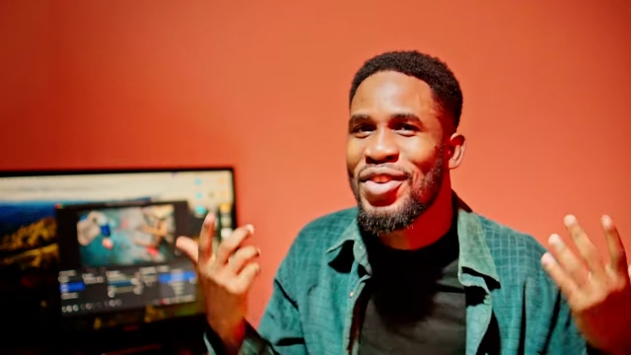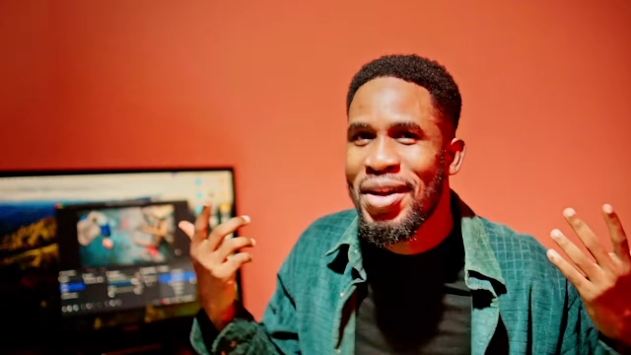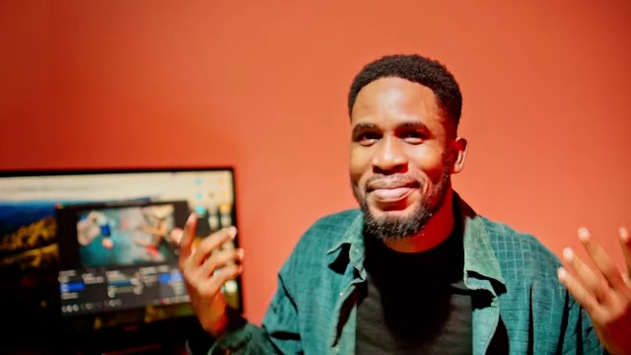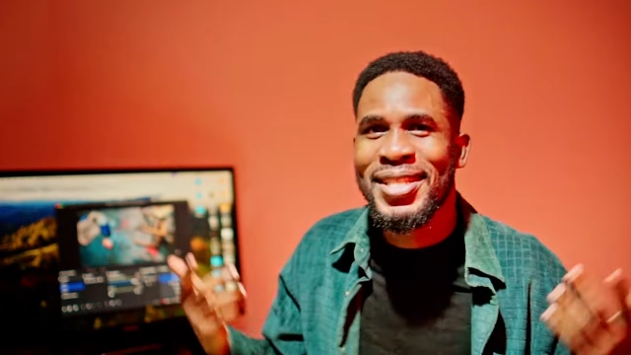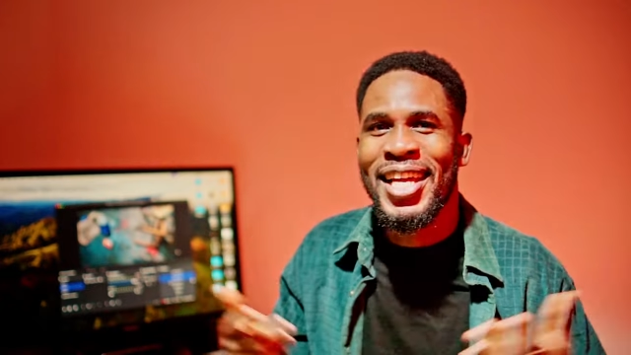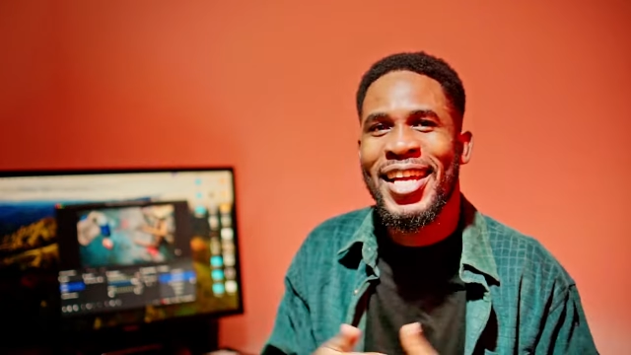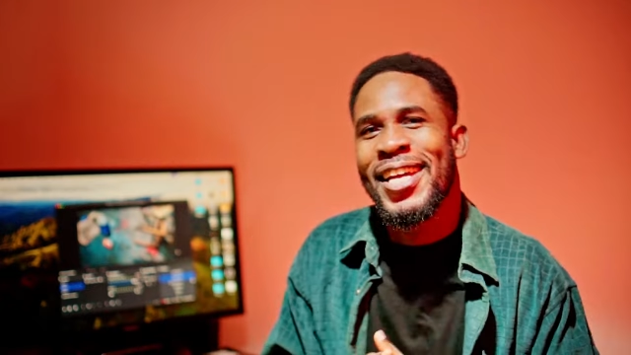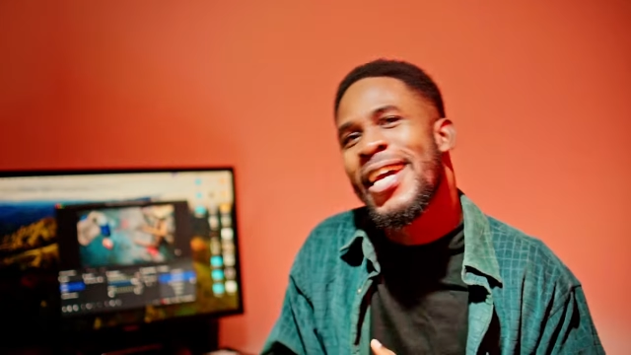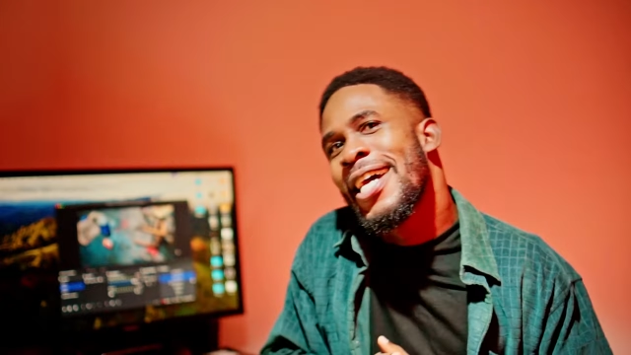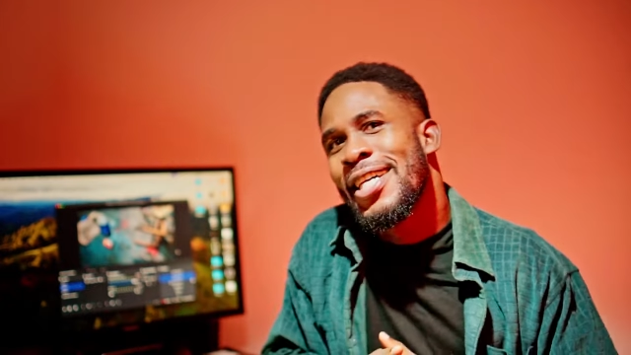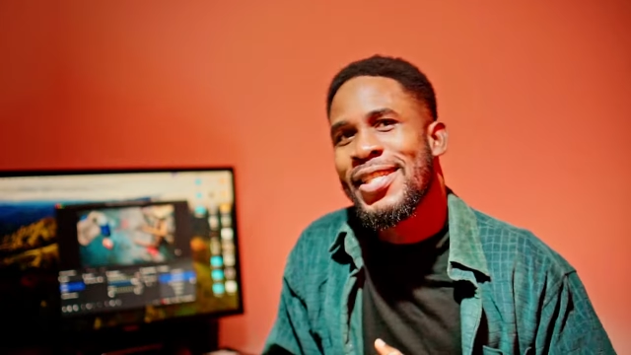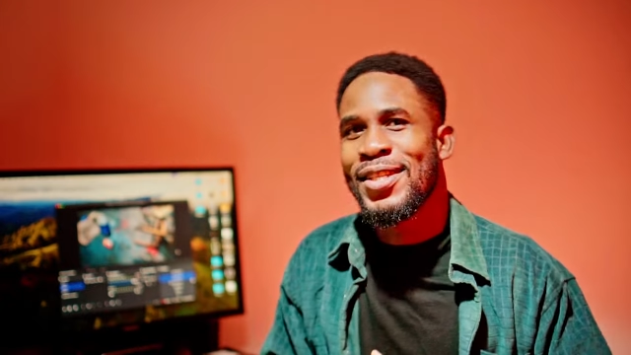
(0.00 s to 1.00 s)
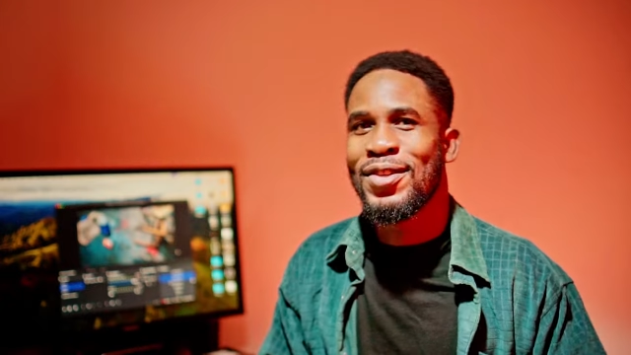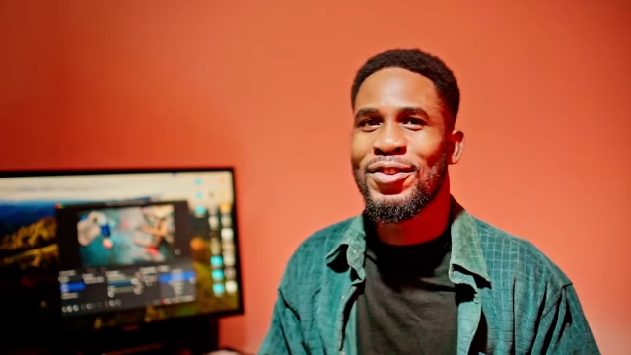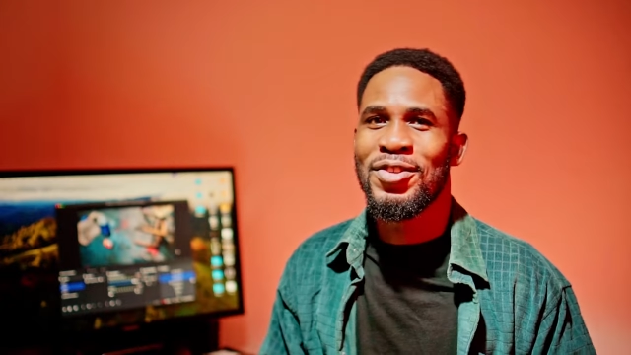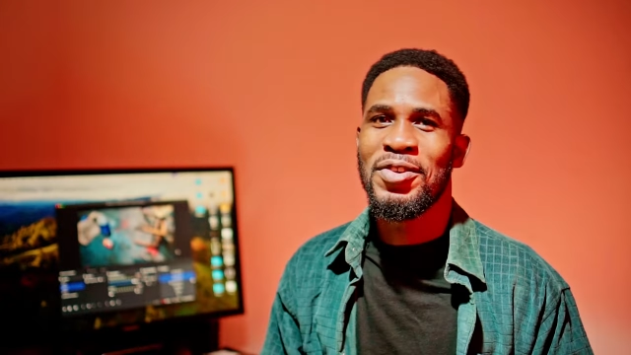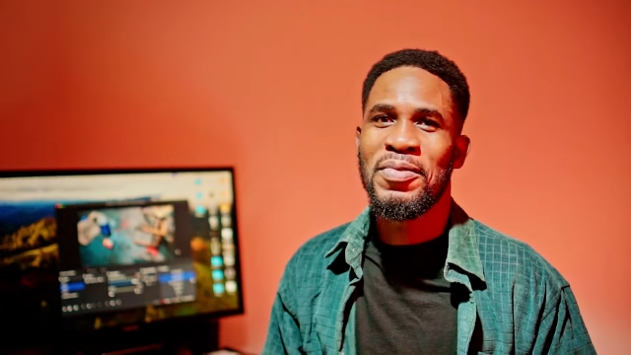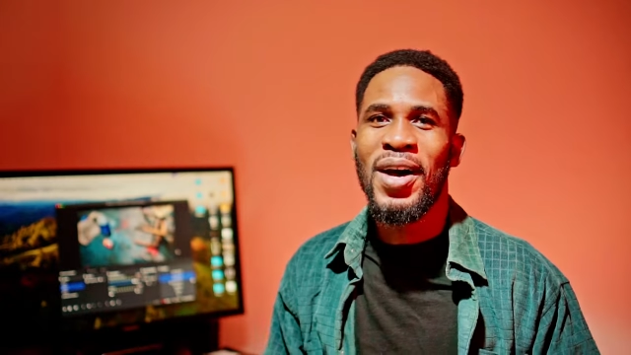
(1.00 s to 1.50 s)
You know what I'm saying? So,
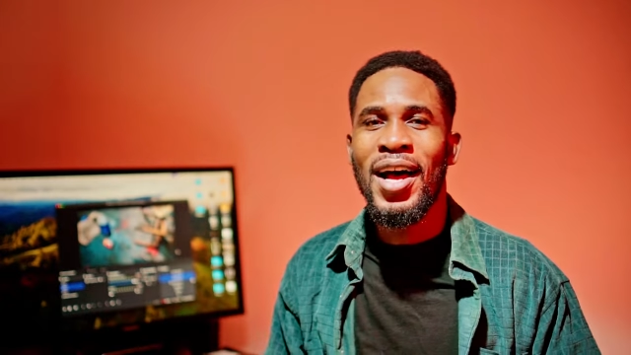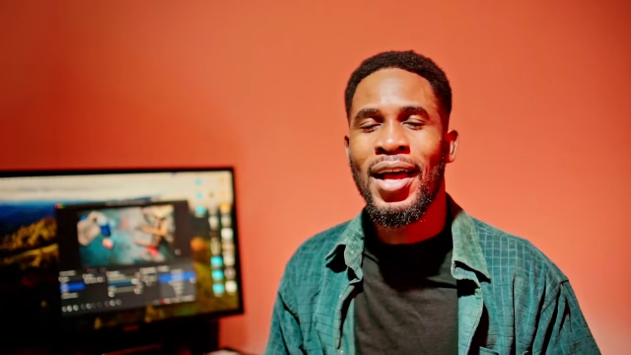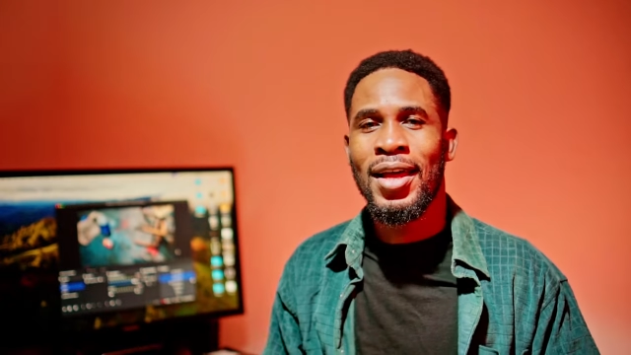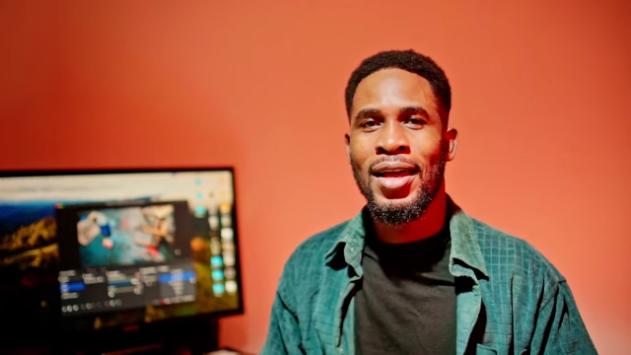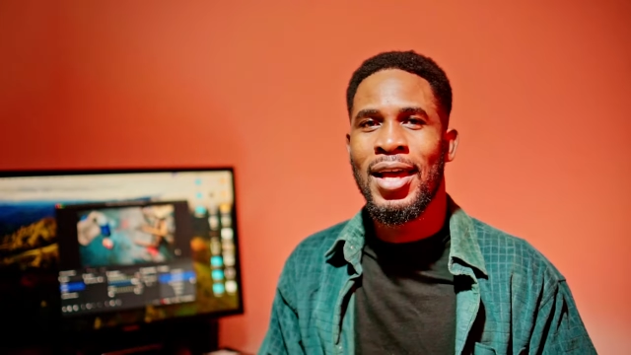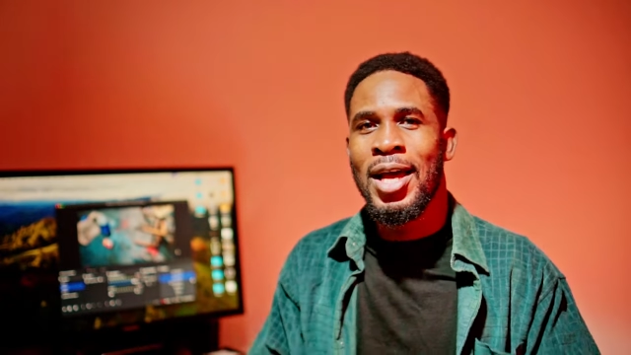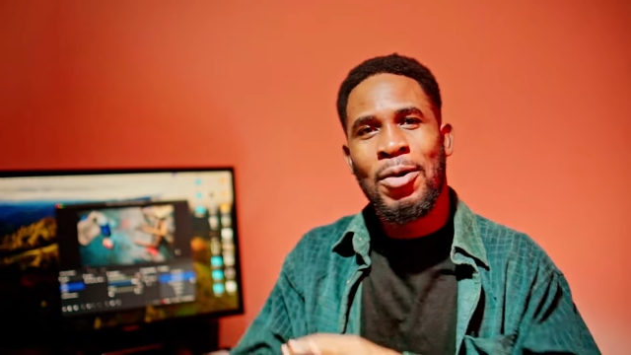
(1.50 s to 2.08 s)
you know what?